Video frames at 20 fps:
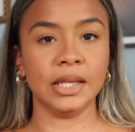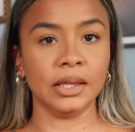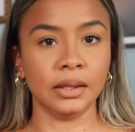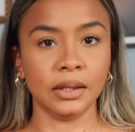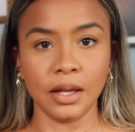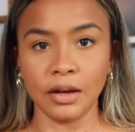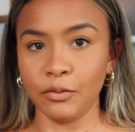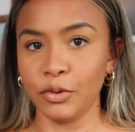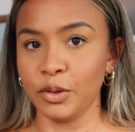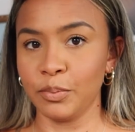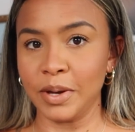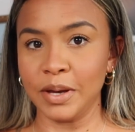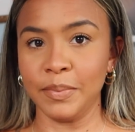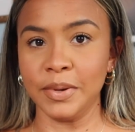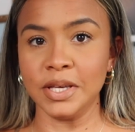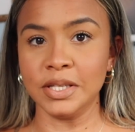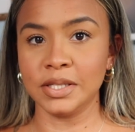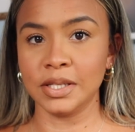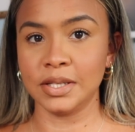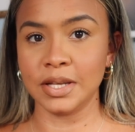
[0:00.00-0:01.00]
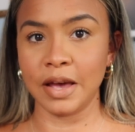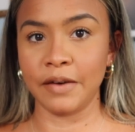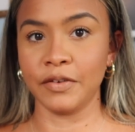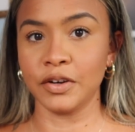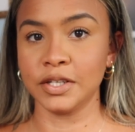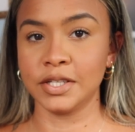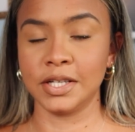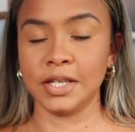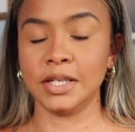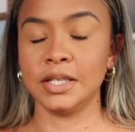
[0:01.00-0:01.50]
in love with my pieces
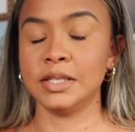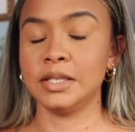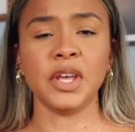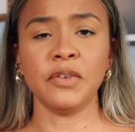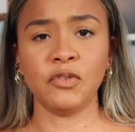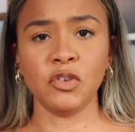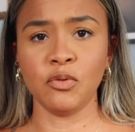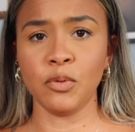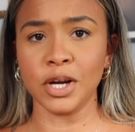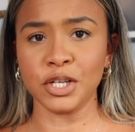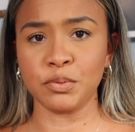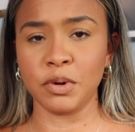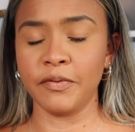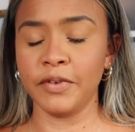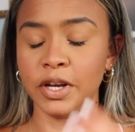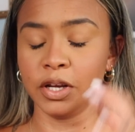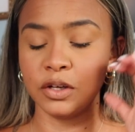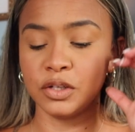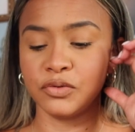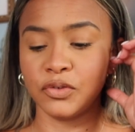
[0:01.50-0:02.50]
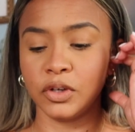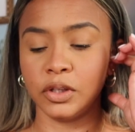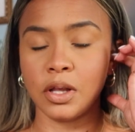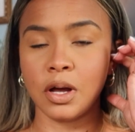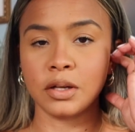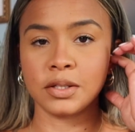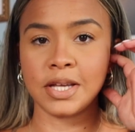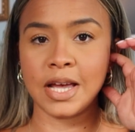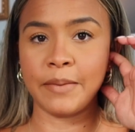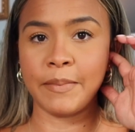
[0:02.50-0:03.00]
ever since. If you've watched my videos for a
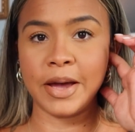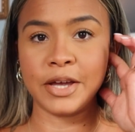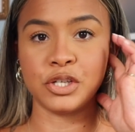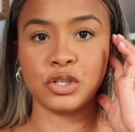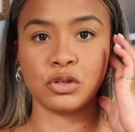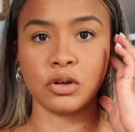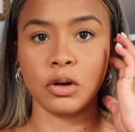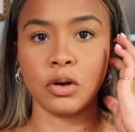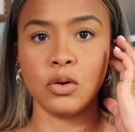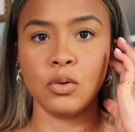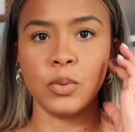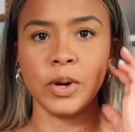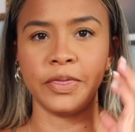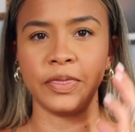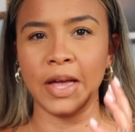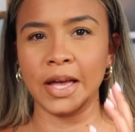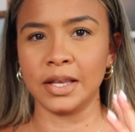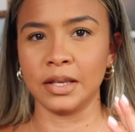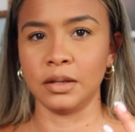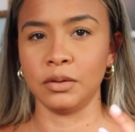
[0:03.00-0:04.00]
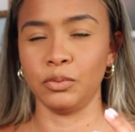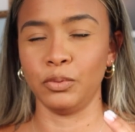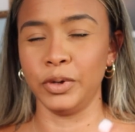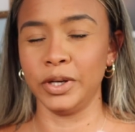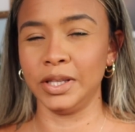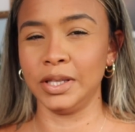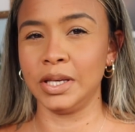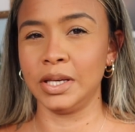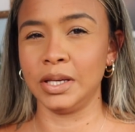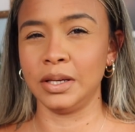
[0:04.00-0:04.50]
long time, I struggle with that
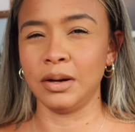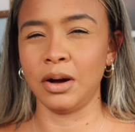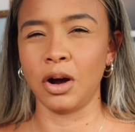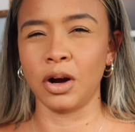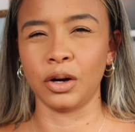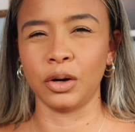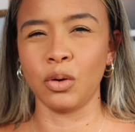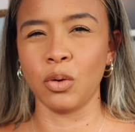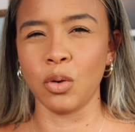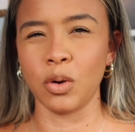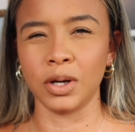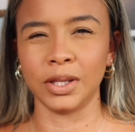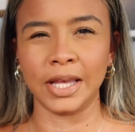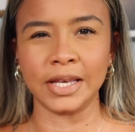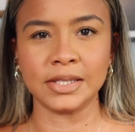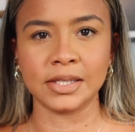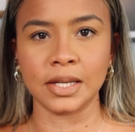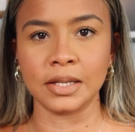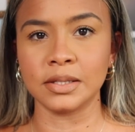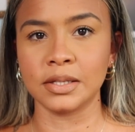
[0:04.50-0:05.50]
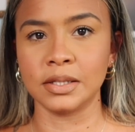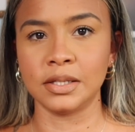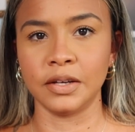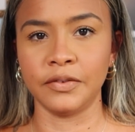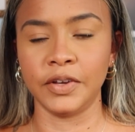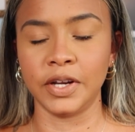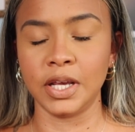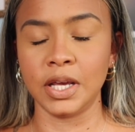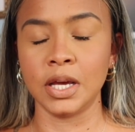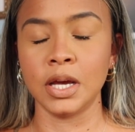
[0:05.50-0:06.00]
really hardcore like
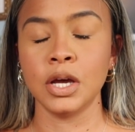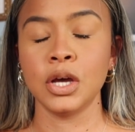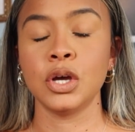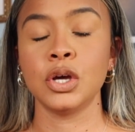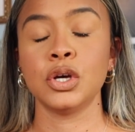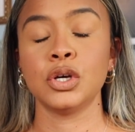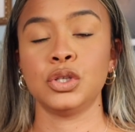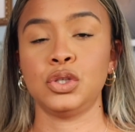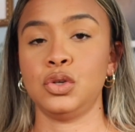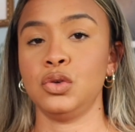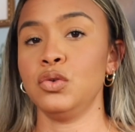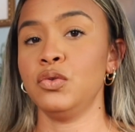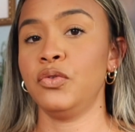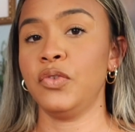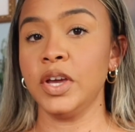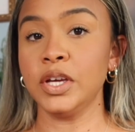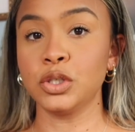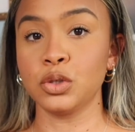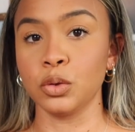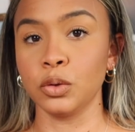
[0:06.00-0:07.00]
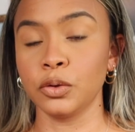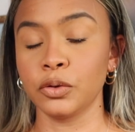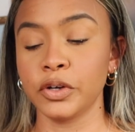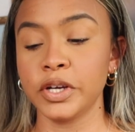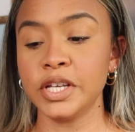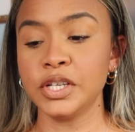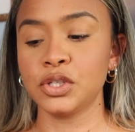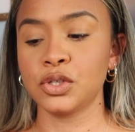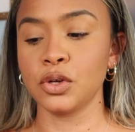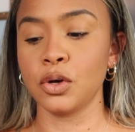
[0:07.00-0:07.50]
sensitivity to fake
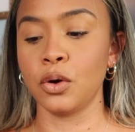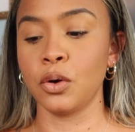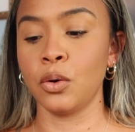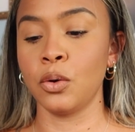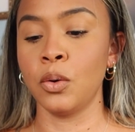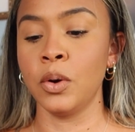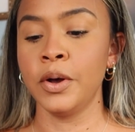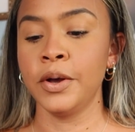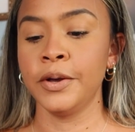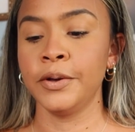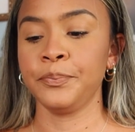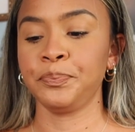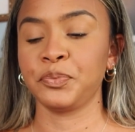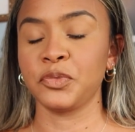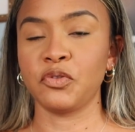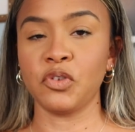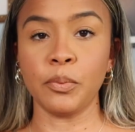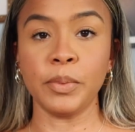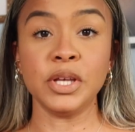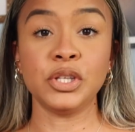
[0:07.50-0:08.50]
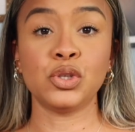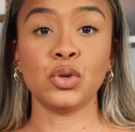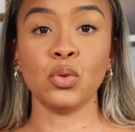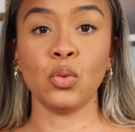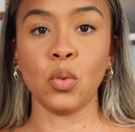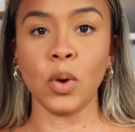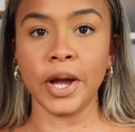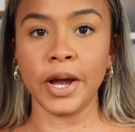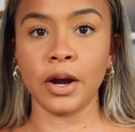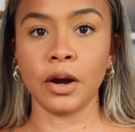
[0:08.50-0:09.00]
jewelry. So for me to
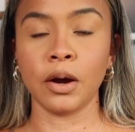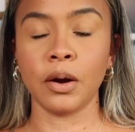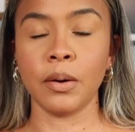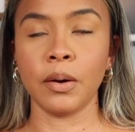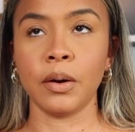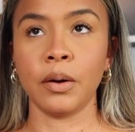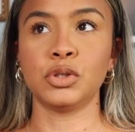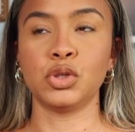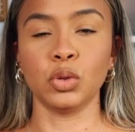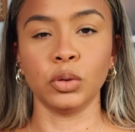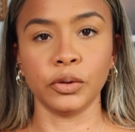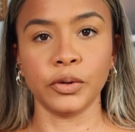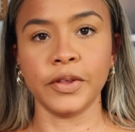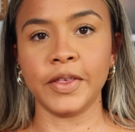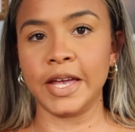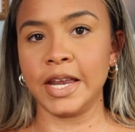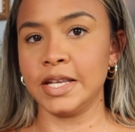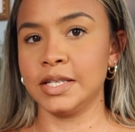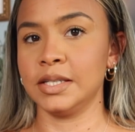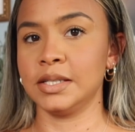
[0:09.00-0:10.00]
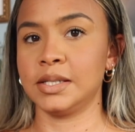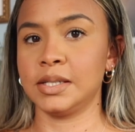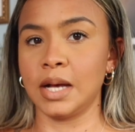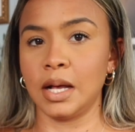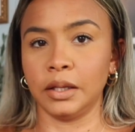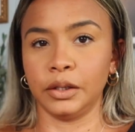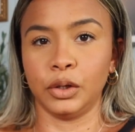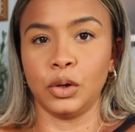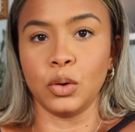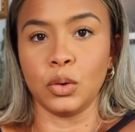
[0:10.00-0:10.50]
wear jewelry that isn't
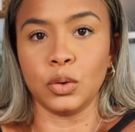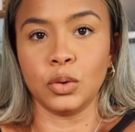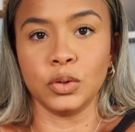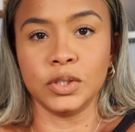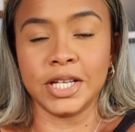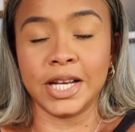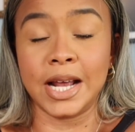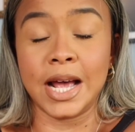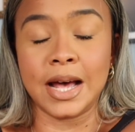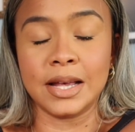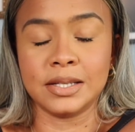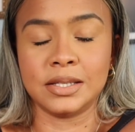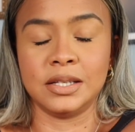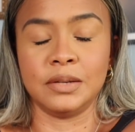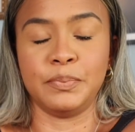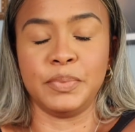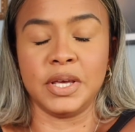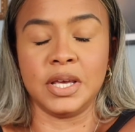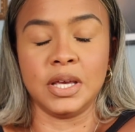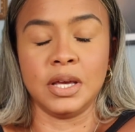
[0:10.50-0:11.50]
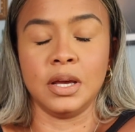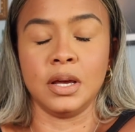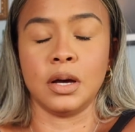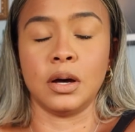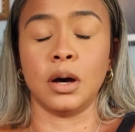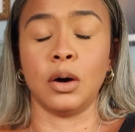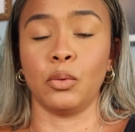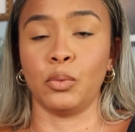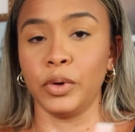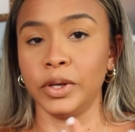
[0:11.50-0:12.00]
solid gold, it has to be
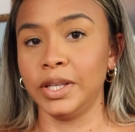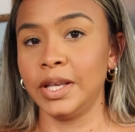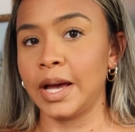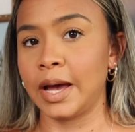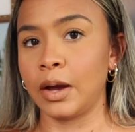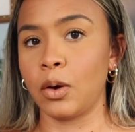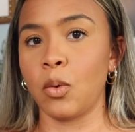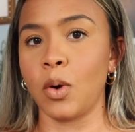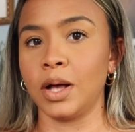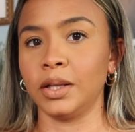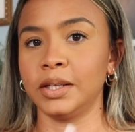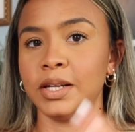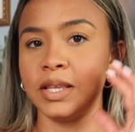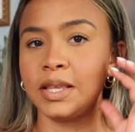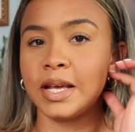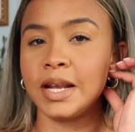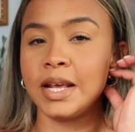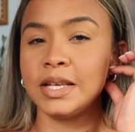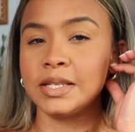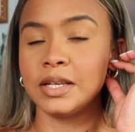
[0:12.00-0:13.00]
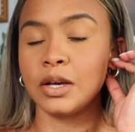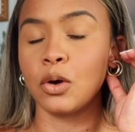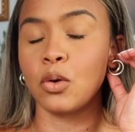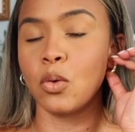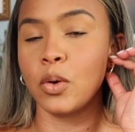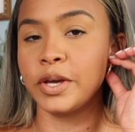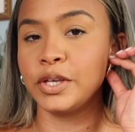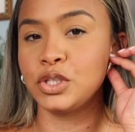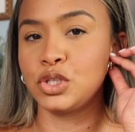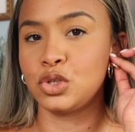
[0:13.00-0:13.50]
a really high quality that isn't
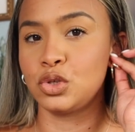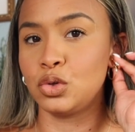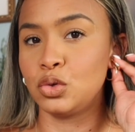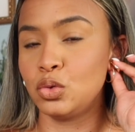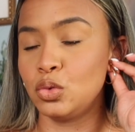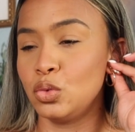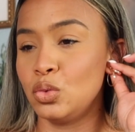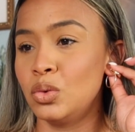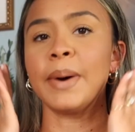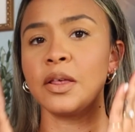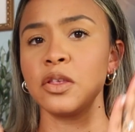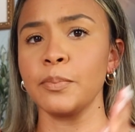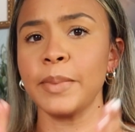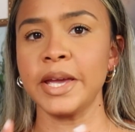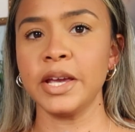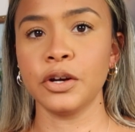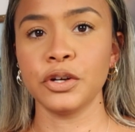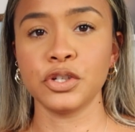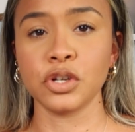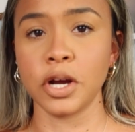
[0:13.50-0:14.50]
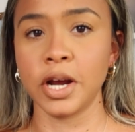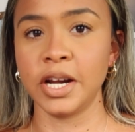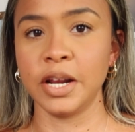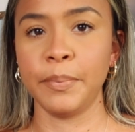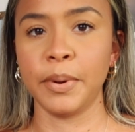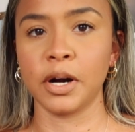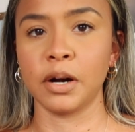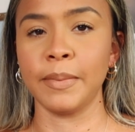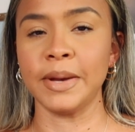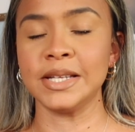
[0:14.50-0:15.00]
going to bother my ears or any
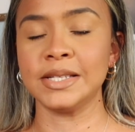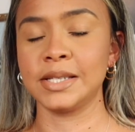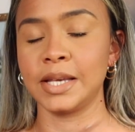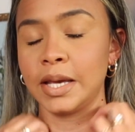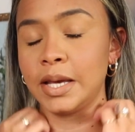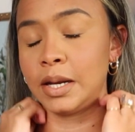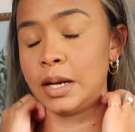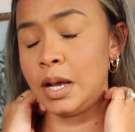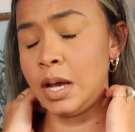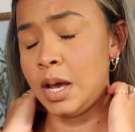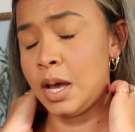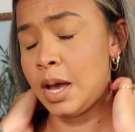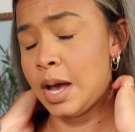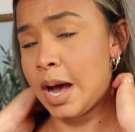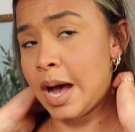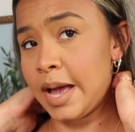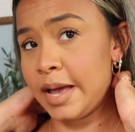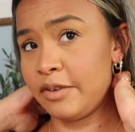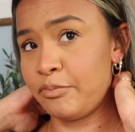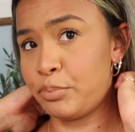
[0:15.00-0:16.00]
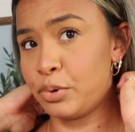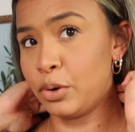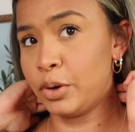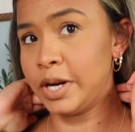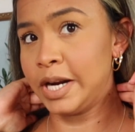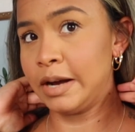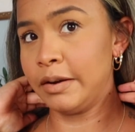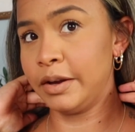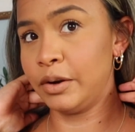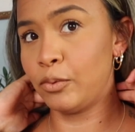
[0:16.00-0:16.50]
part of my skin. I have
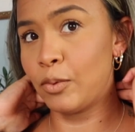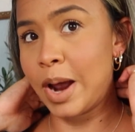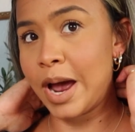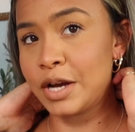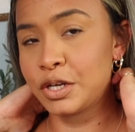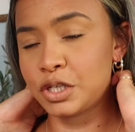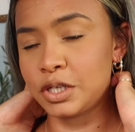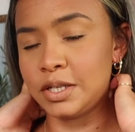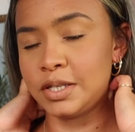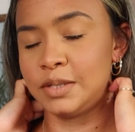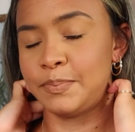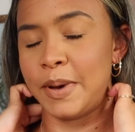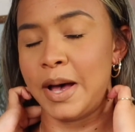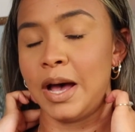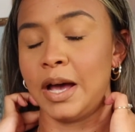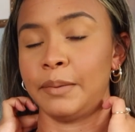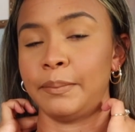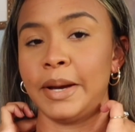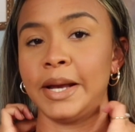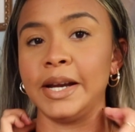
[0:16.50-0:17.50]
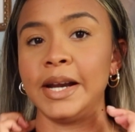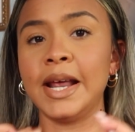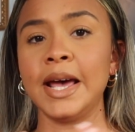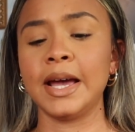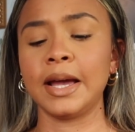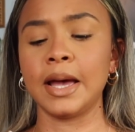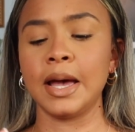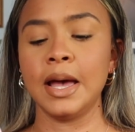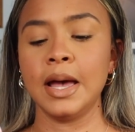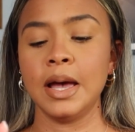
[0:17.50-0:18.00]
broken out in rashes behind my
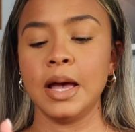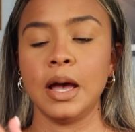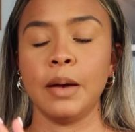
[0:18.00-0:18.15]
neck.